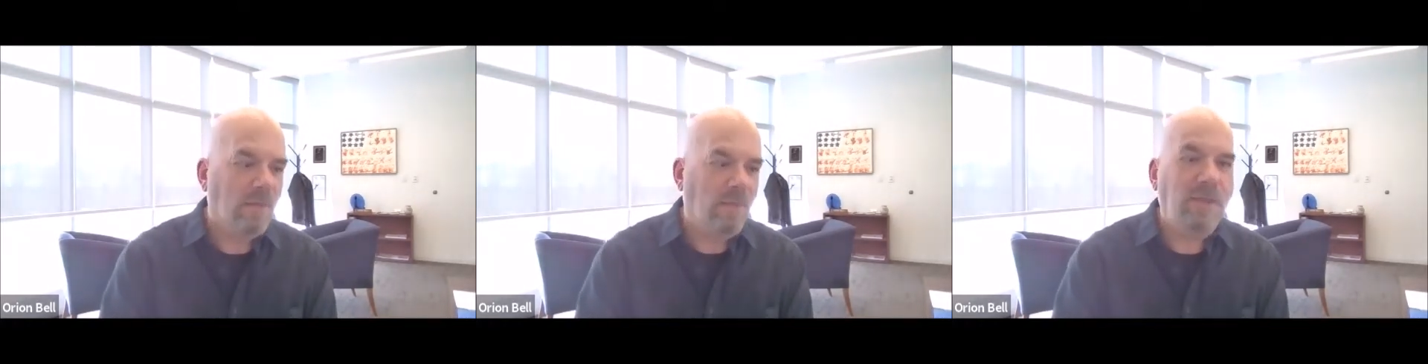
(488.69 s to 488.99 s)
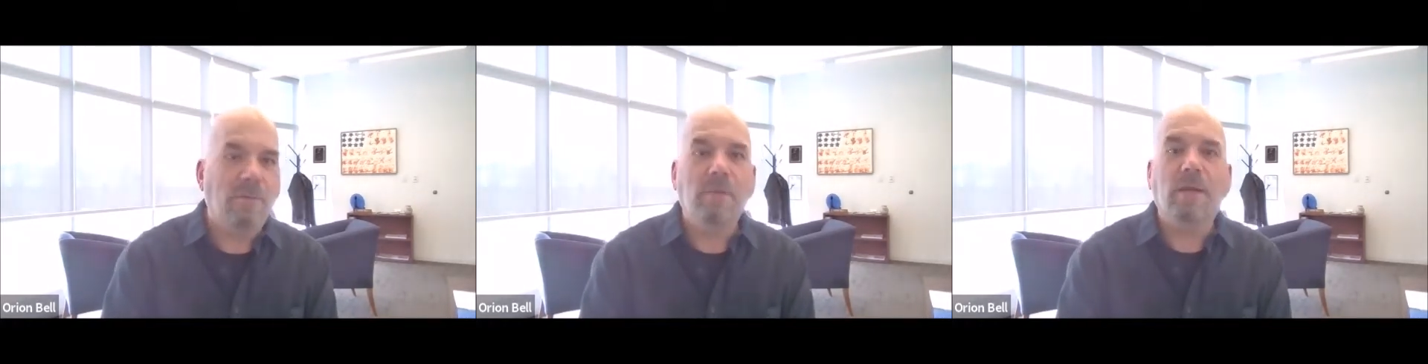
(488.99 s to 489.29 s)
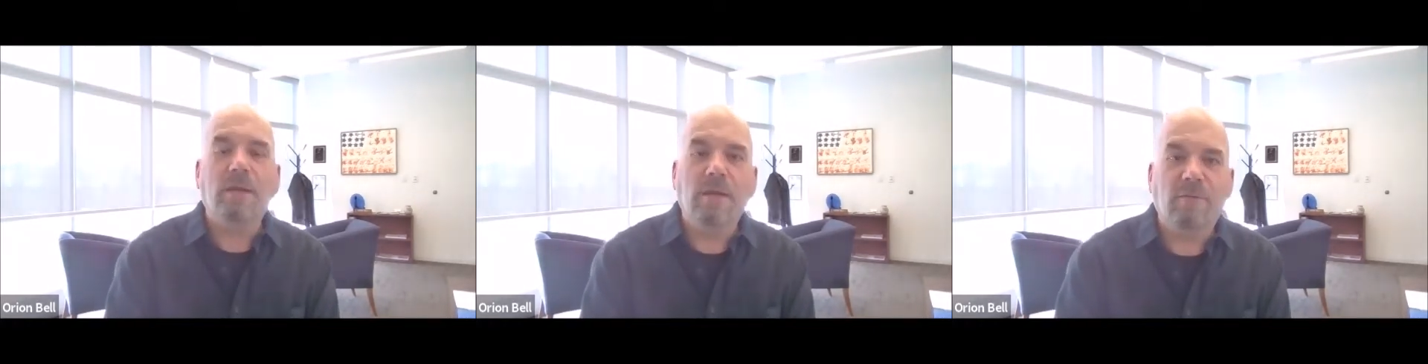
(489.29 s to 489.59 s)
the
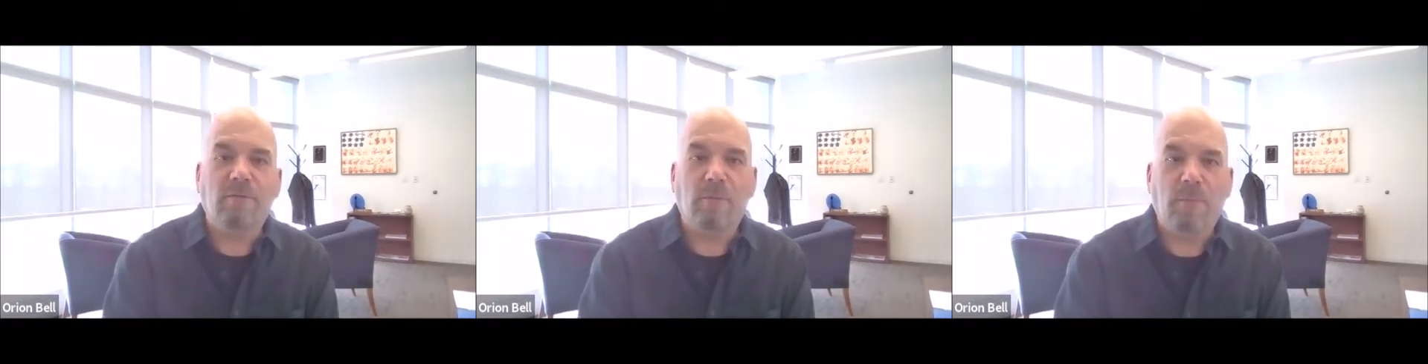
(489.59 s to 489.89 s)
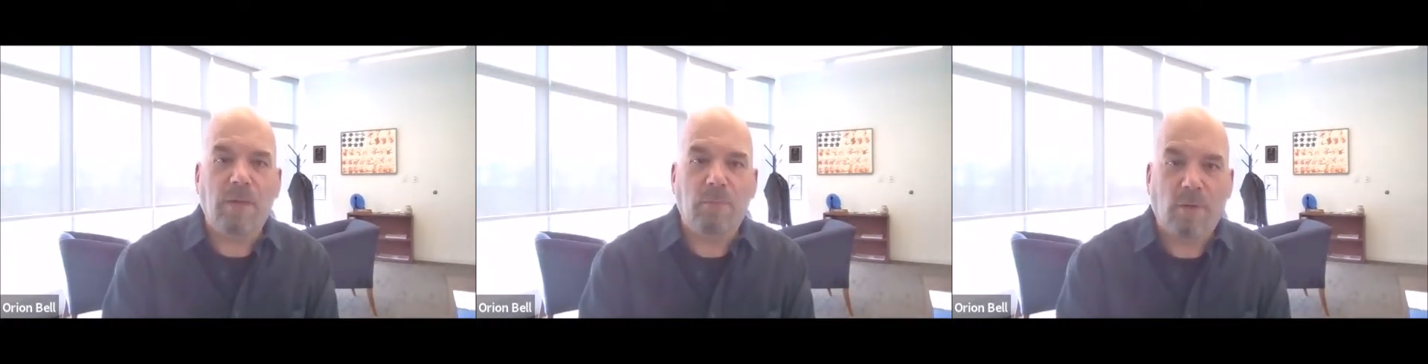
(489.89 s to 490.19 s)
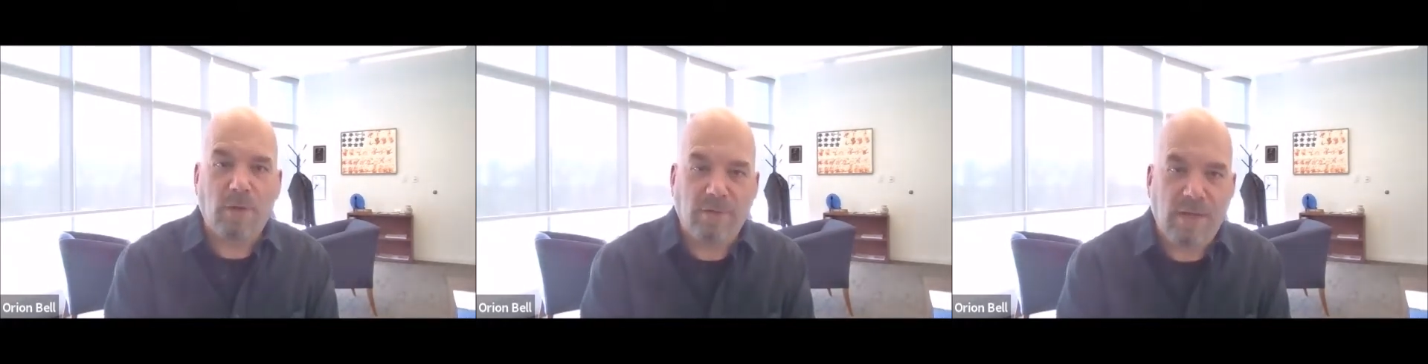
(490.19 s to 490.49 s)
amenities that people
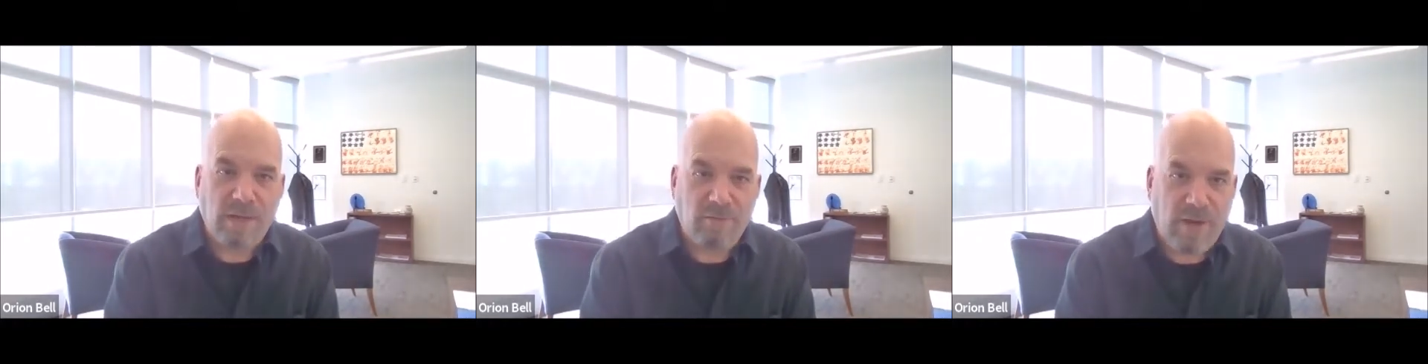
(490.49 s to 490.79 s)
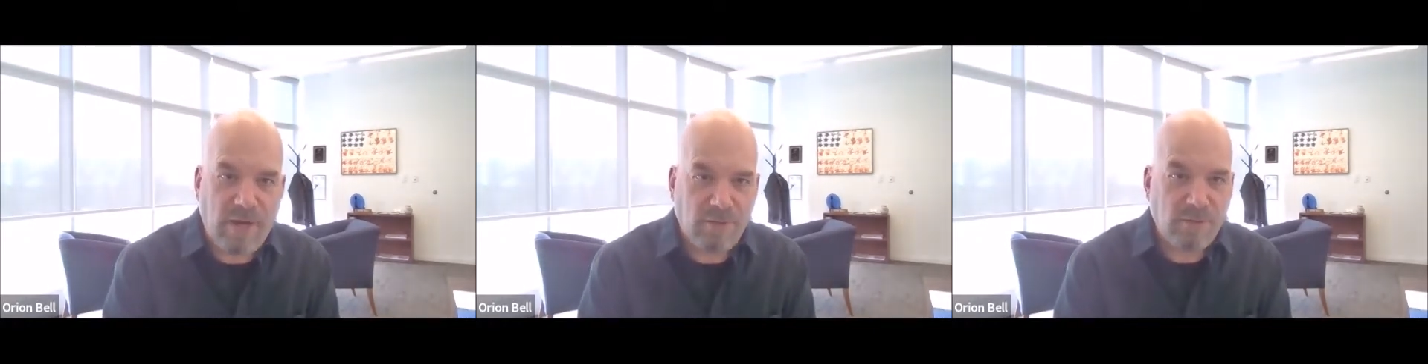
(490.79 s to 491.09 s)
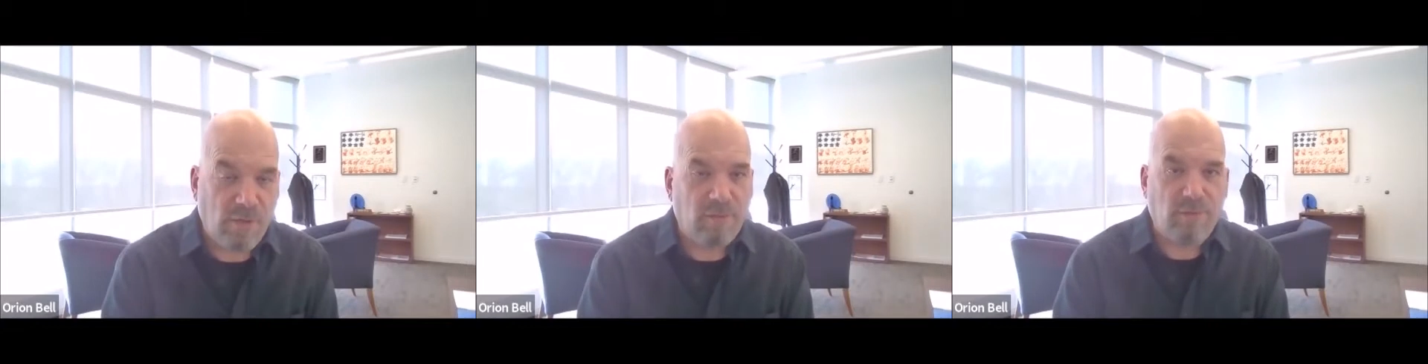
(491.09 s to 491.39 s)
can take
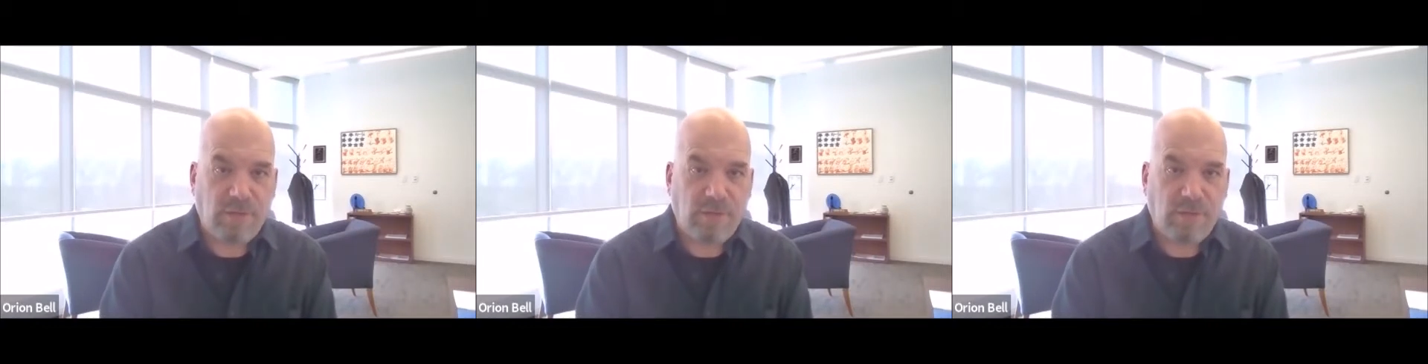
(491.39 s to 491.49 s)
advantage of,